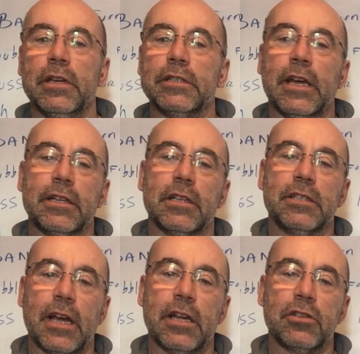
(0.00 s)
You take the
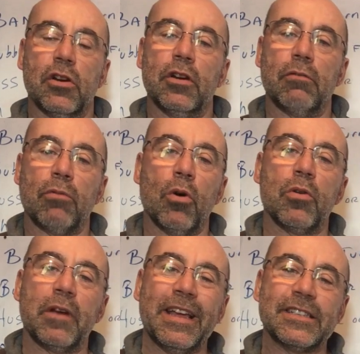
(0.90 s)
second turn. The
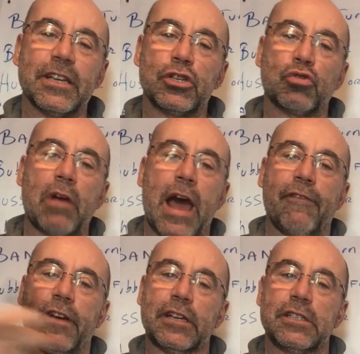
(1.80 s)
rotary is a
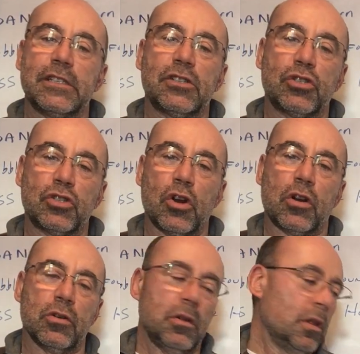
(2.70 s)
traffic
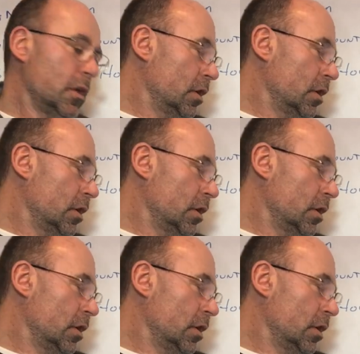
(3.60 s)
circle.